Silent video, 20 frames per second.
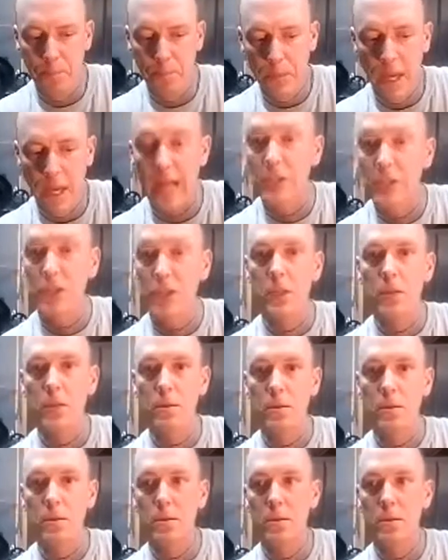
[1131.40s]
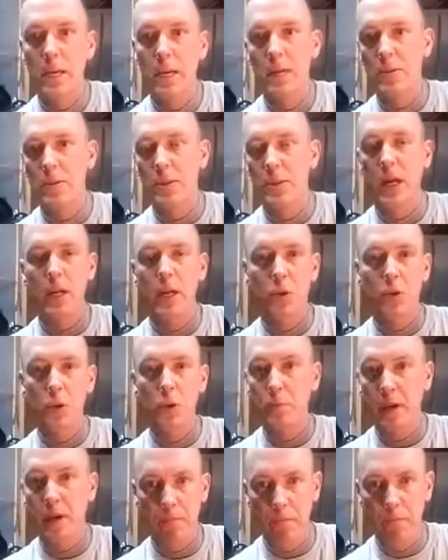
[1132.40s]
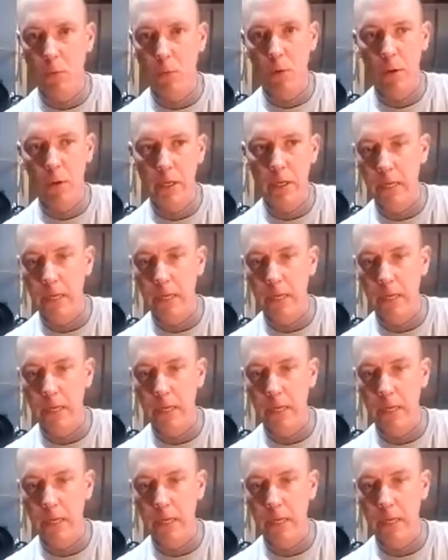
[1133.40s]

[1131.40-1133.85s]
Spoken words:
actually the same style used by Ford